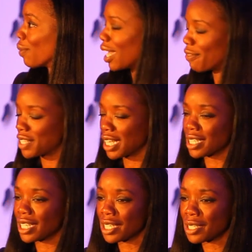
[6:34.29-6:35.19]
half
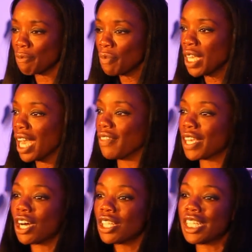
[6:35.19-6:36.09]
senseless. And
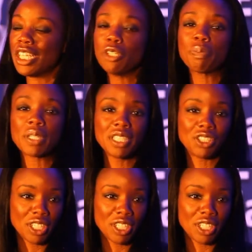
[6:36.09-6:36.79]
they call it hillbilly